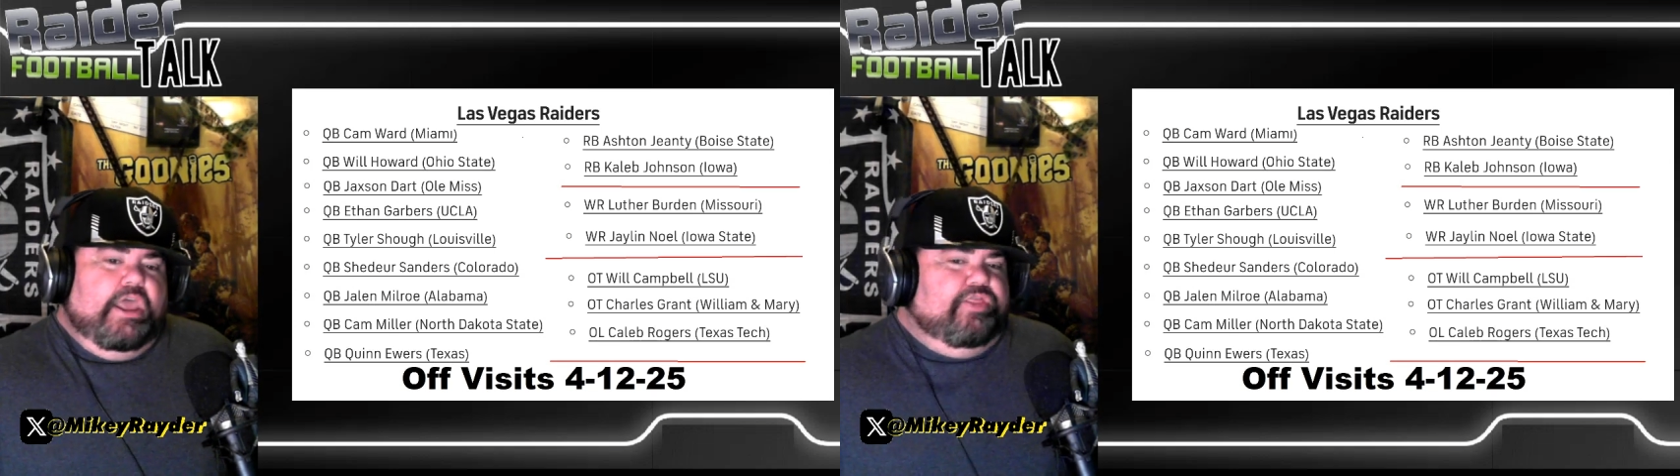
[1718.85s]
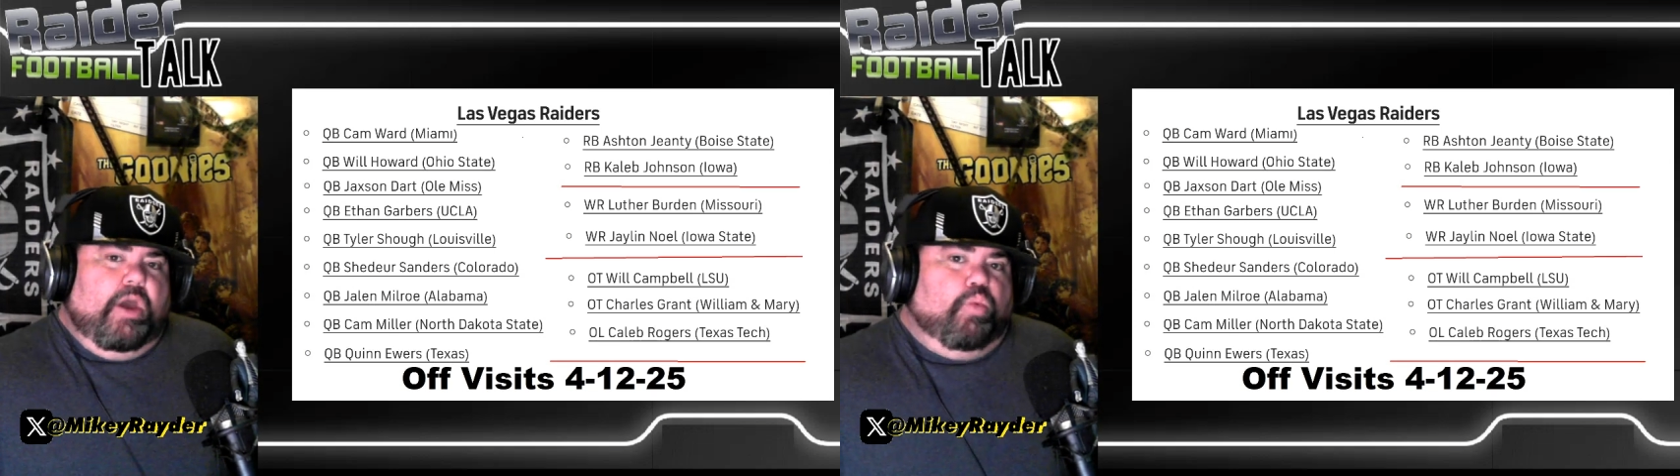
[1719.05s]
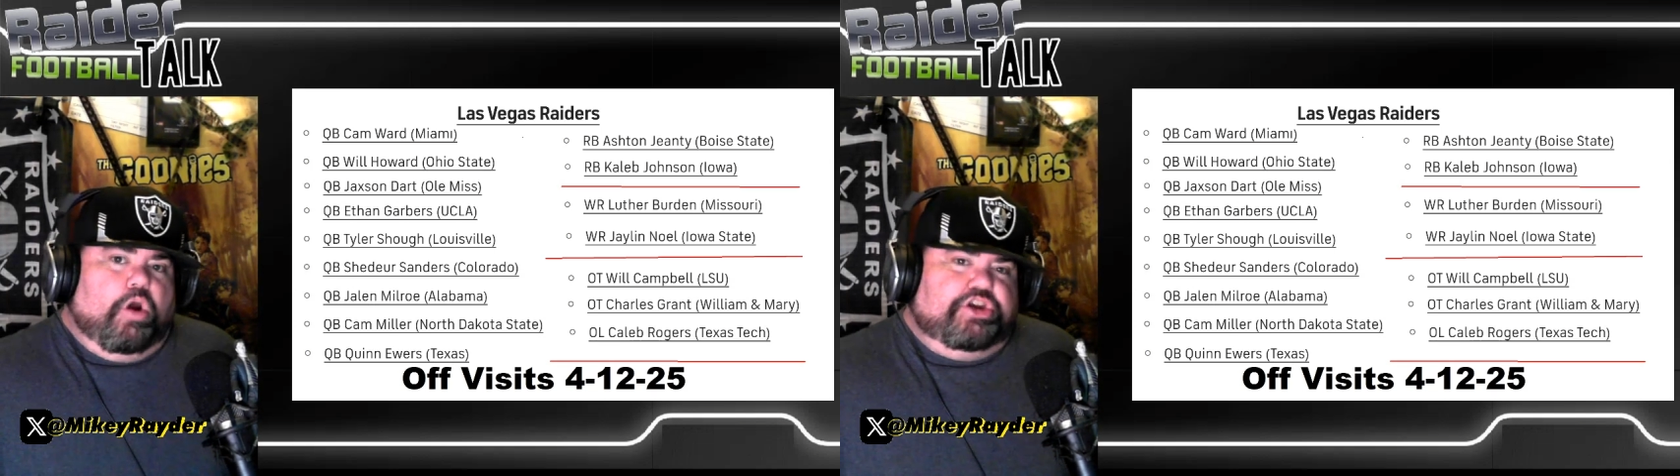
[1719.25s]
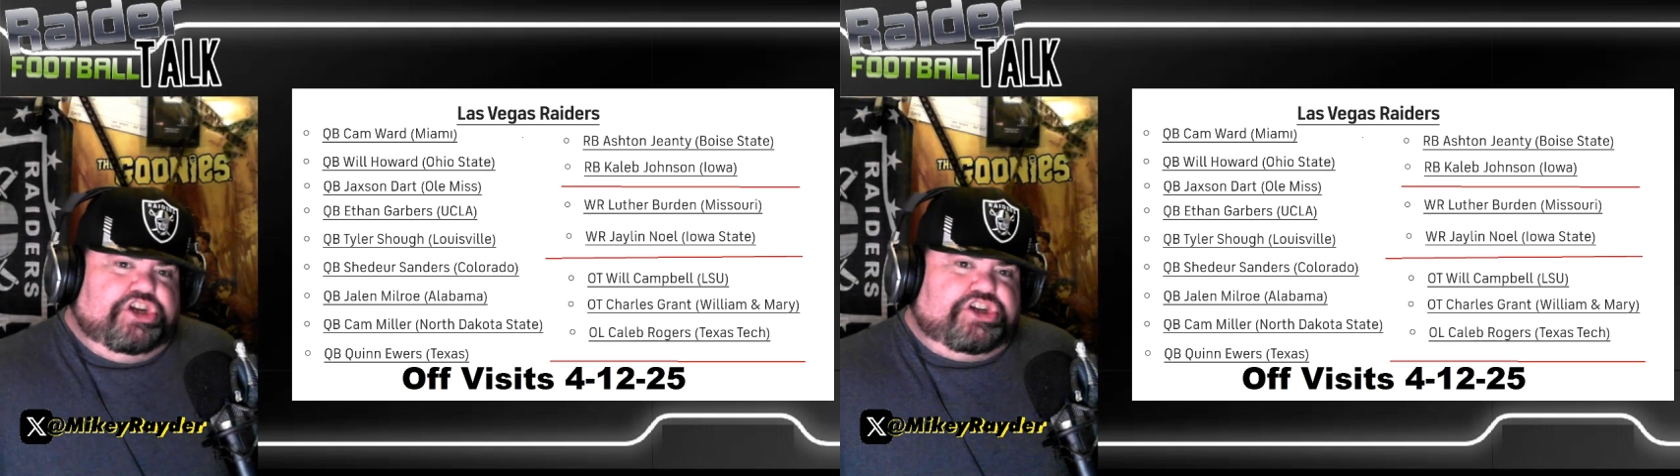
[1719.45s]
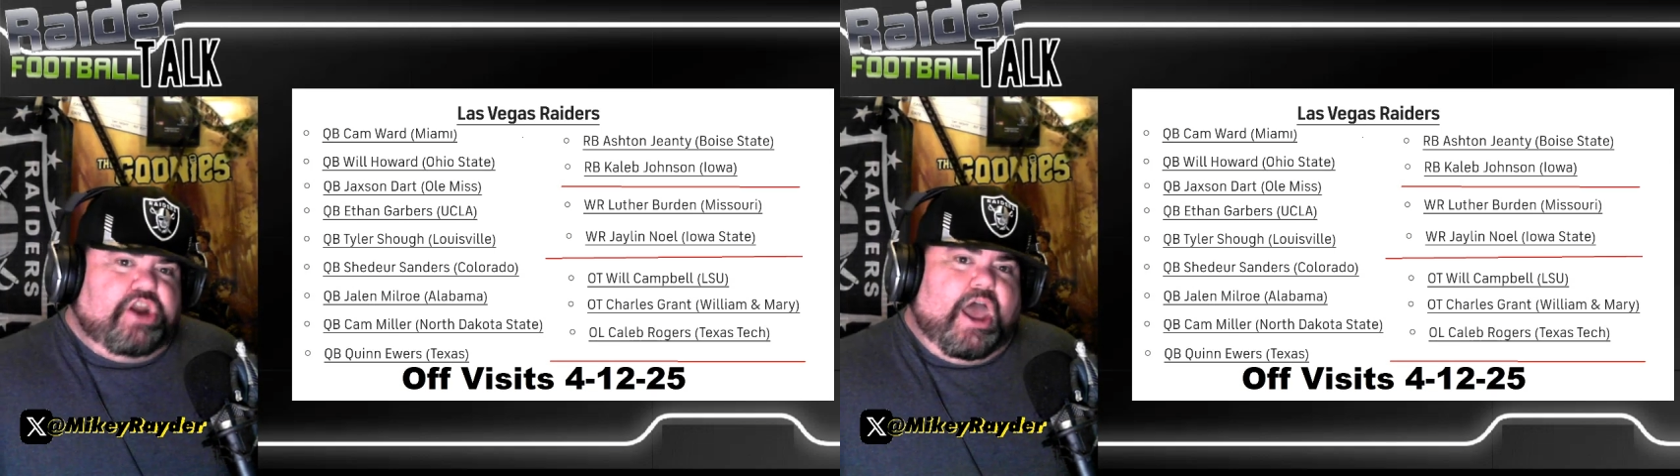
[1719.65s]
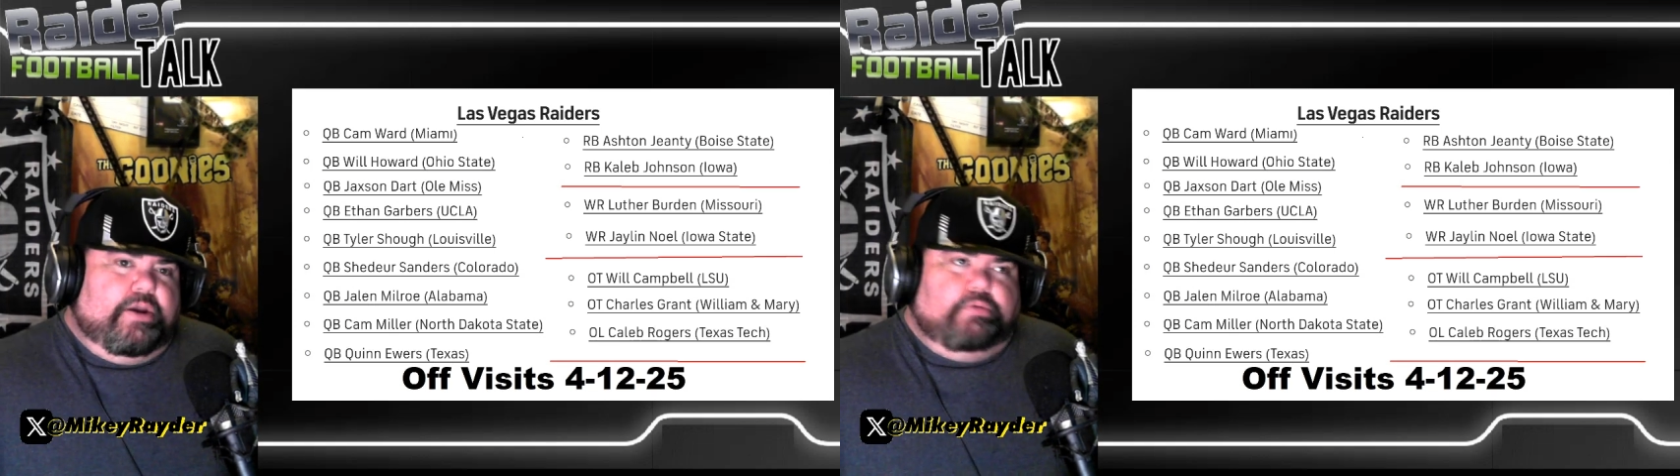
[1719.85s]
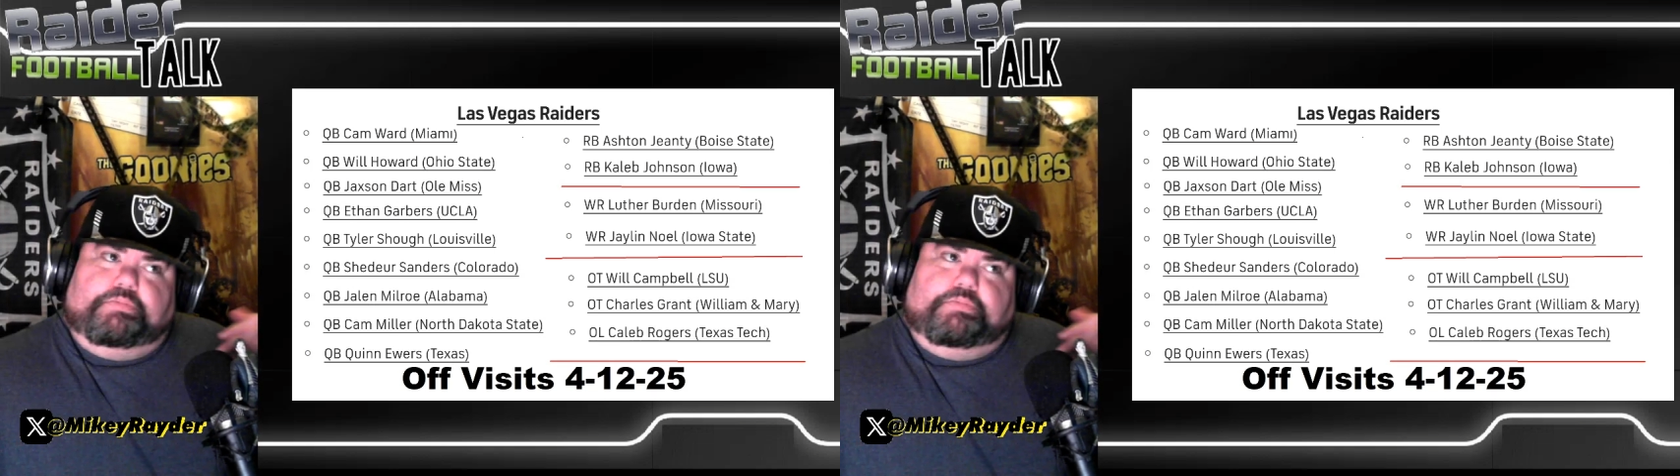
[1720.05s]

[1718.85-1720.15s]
that we're just not